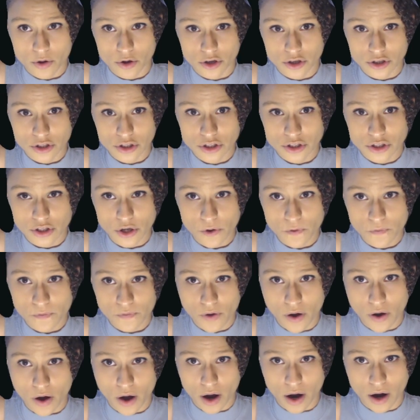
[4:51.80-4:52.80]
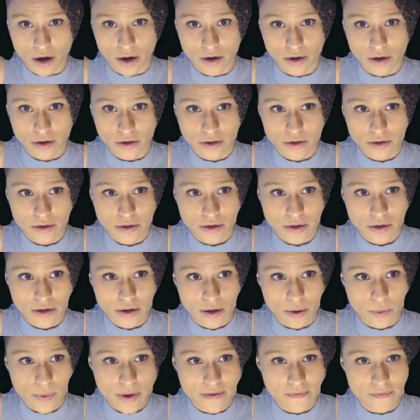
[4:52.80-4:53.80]
So far,
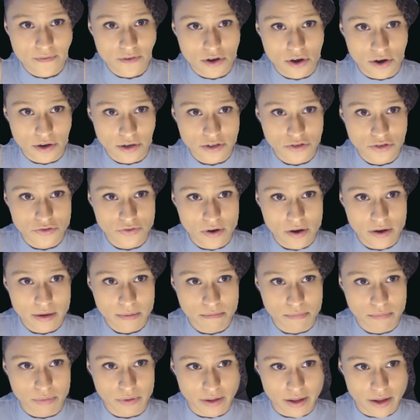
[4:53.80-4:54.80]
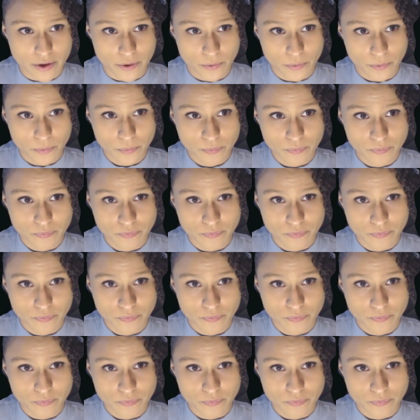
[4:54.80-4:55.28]
we have card draw in blue.